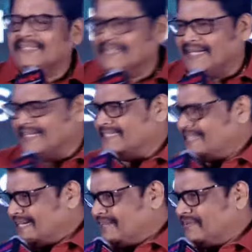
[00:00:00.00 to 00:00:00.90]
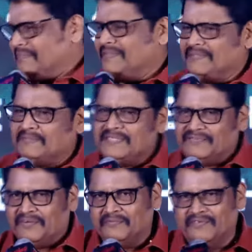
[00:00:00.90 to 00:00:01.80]
Kanishka, from
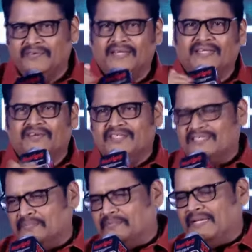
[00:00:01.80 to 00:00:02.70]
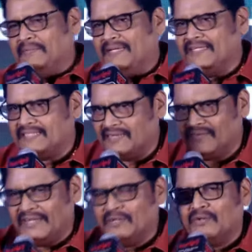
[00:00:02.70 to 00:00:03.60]
when he was a baby itself,
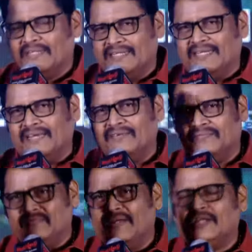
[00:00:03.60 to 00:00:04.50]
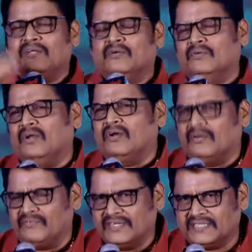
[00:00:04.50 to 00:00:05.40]
I know that I went to a lot of
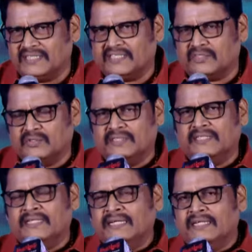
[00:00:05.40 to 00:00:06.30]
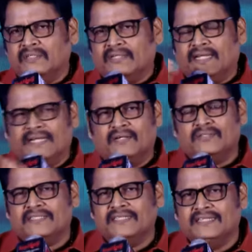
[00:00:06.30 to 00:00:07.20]
functions to their
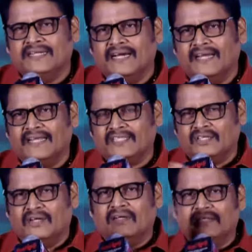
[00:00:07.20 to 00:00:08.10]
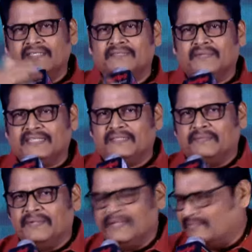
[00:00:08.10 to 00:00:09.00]
house, and I saw him as a
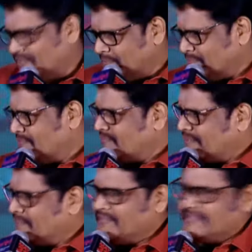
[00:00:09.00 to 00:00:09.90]
from the